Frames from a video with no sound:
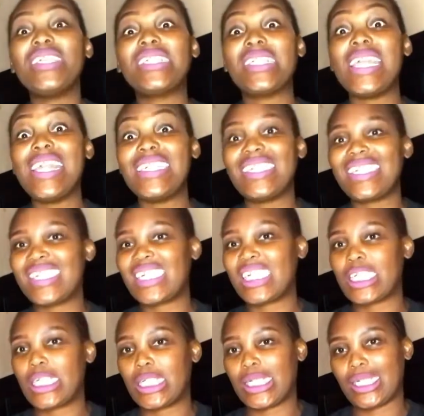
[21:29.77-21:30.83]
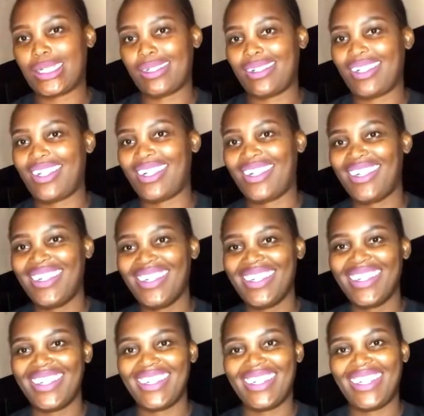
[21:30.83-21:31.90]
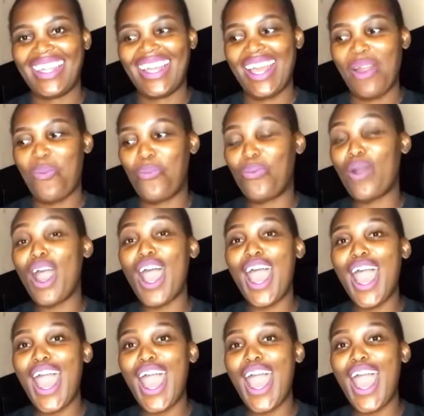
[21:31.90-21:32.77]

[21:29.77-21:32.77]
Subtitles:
Oh, boy! I want to call